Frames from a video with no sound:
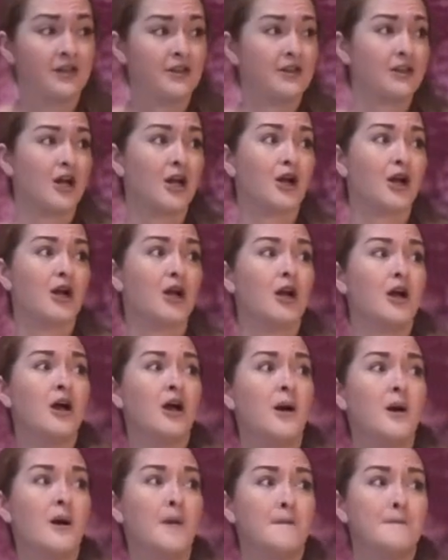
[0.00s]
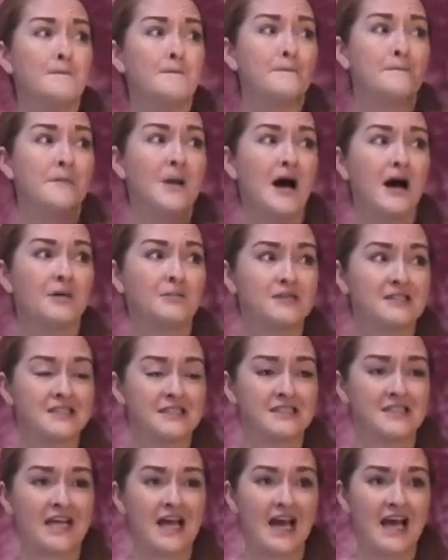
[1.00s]
Their moms
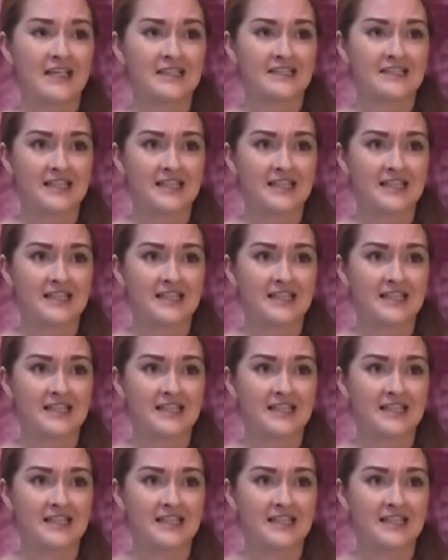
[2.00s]
and dads